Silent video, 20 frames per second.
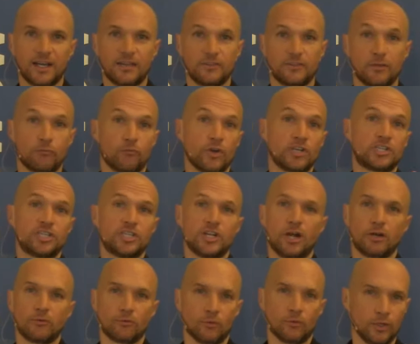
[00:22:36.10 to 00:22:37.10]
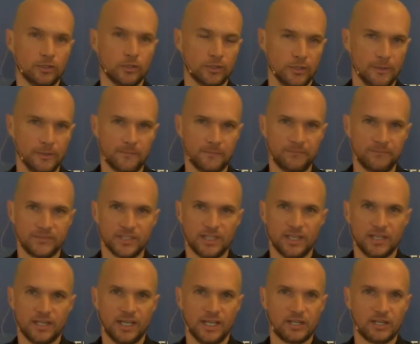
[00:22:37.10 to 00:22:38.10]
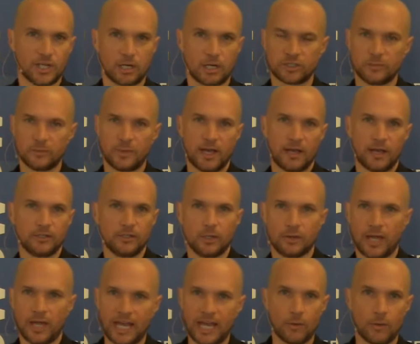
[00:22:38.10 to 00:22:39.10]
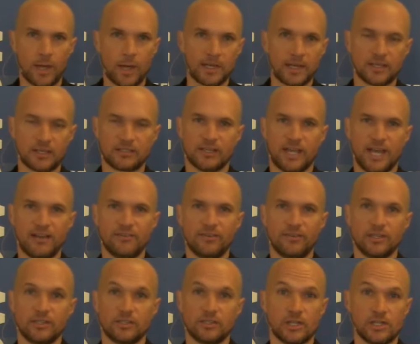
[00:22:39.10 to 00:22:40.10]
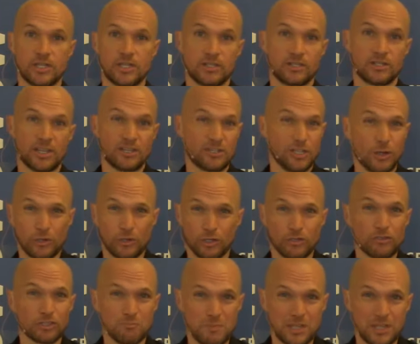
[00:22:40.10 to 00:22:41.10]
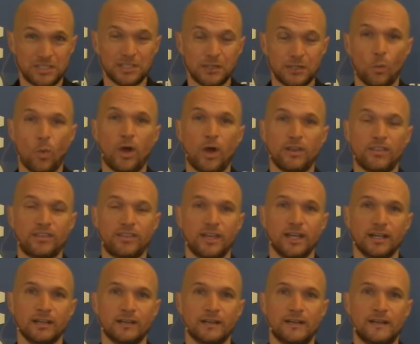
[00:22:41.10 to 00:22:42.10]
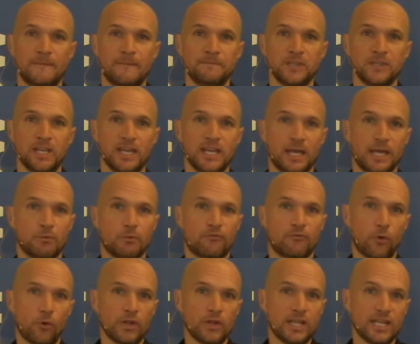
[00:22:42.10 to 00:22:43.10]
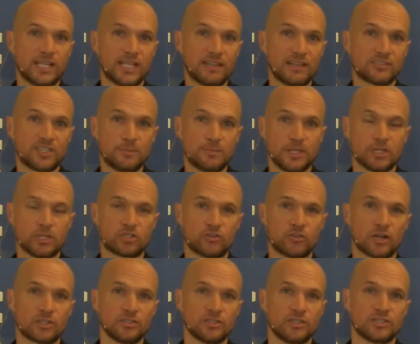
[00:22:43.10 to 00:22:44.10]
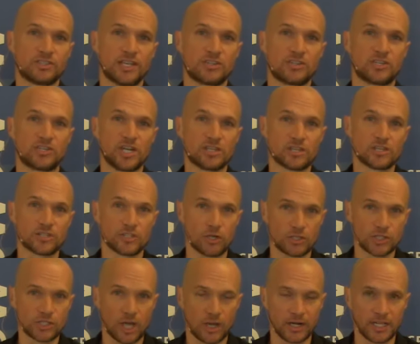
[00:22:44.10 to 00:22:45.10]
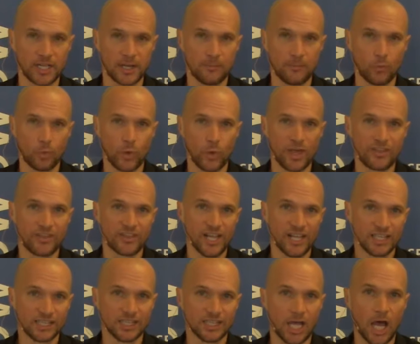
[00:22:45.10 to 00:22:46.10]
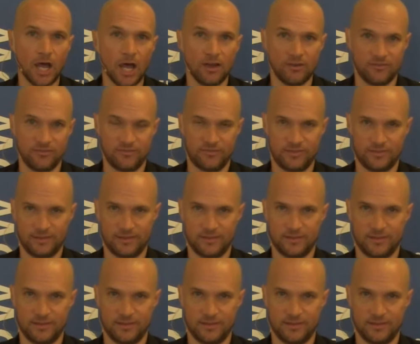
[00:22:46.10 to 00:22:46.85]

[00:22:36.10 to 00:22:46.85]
the rich young ruler. And he talks about, you know, how do I make it to heaven? And Jesus says, you know what, you're just missing one thing. And before he gives him the instructions, it says Jesus looked on him with love.